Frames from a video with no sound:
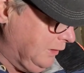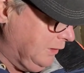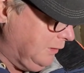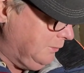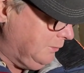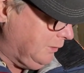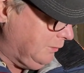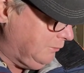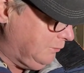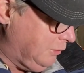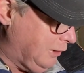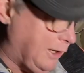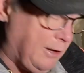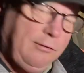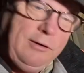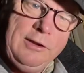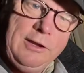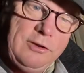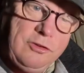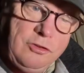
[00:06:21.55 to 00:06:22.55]
But
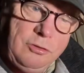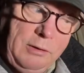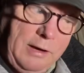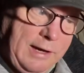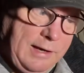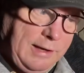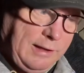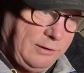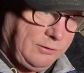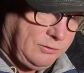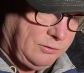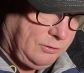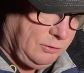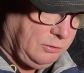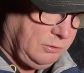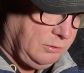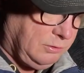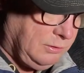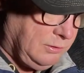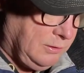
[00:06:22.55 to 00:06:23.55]
whatever, that's the way it is.
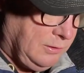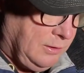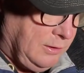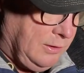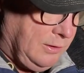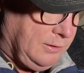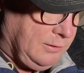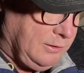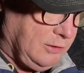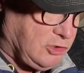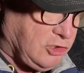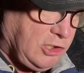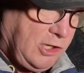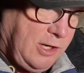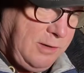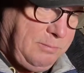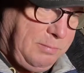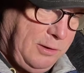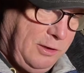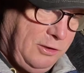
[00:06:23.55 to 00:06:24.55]
So, the
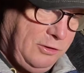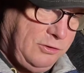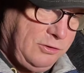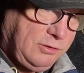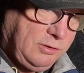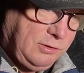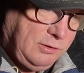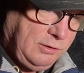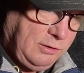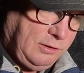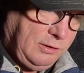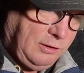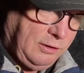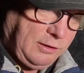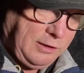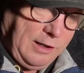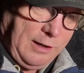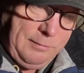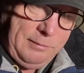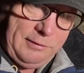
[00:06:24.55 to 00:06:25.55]
shed builds are
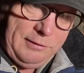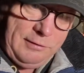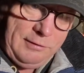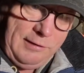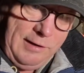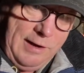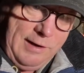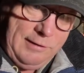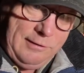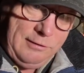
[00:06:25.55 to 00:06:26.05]
coming to an end.